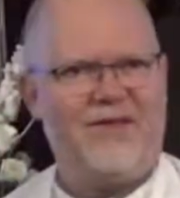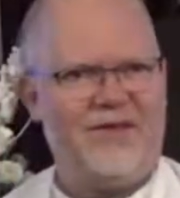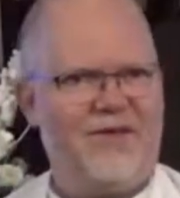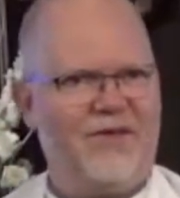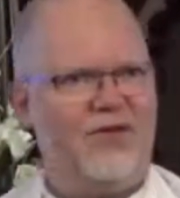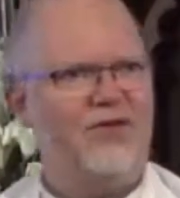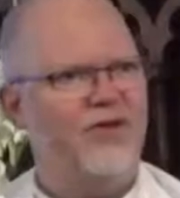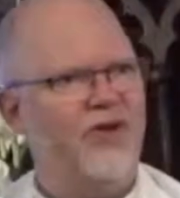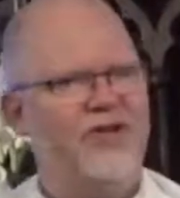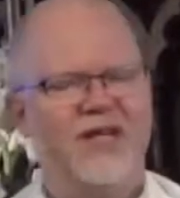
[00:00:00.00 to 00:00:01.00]
the, the
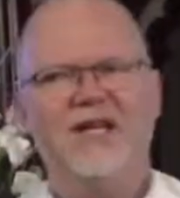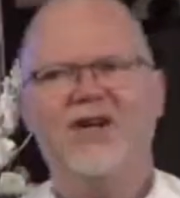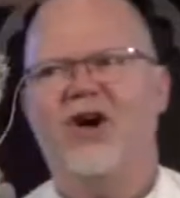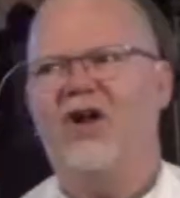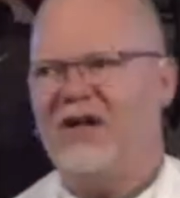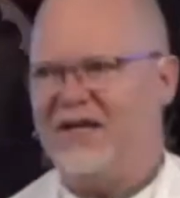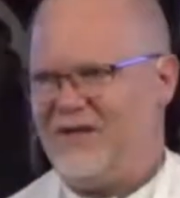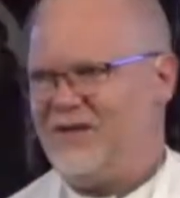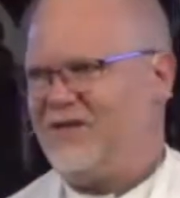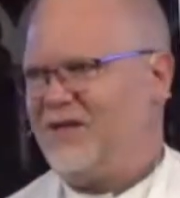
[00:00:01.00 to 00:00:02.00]
13
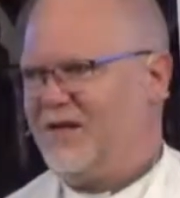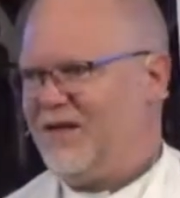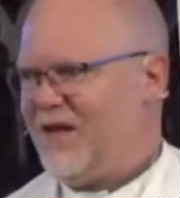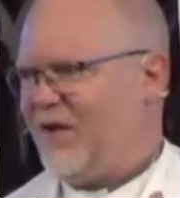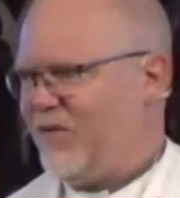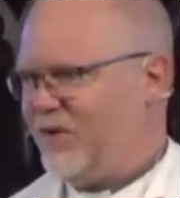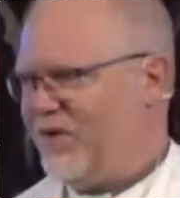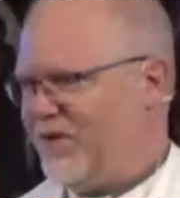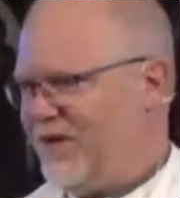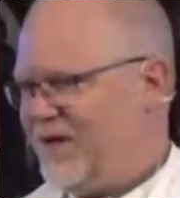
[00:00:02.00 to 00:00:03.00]
colonies that
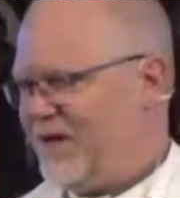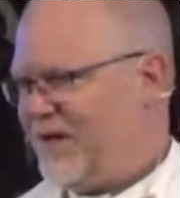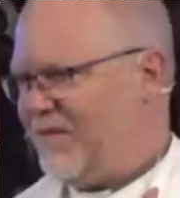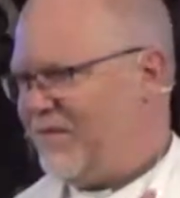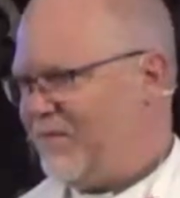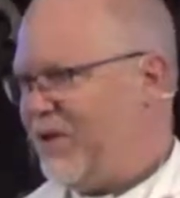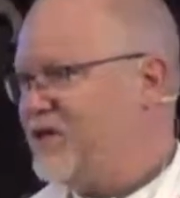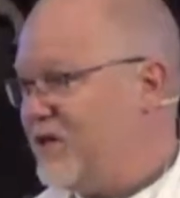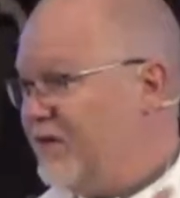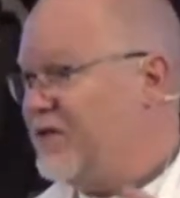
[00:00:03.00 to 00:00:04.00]
were um,
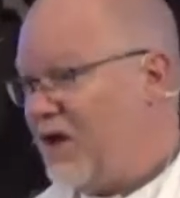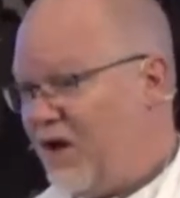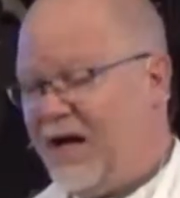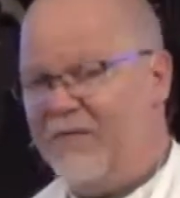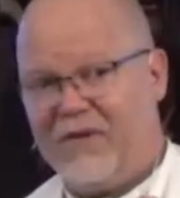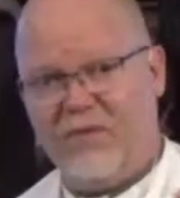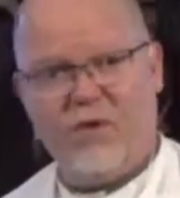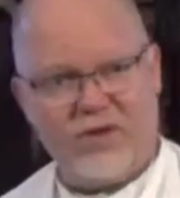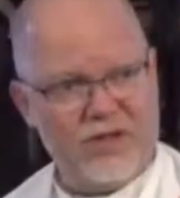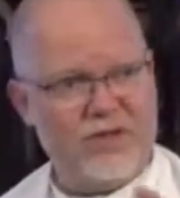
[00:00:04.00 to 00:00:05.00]
present at the time that
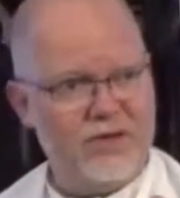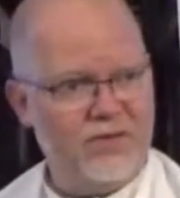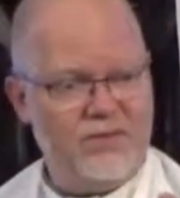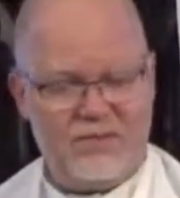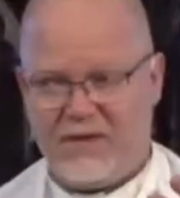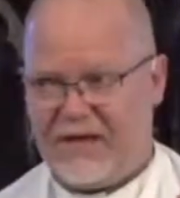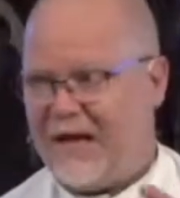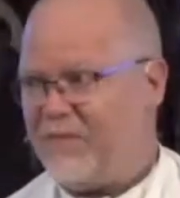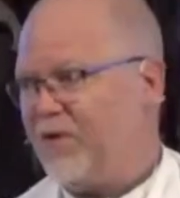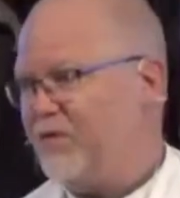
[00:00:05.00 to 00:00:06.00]
Washington, the
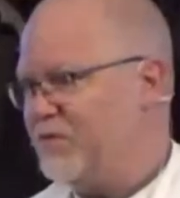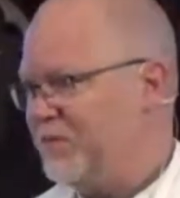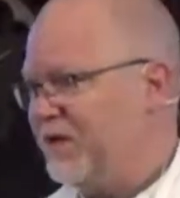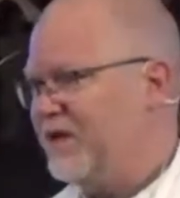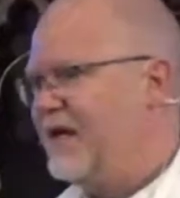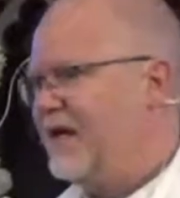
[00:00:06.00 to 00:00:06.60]
capital, was built.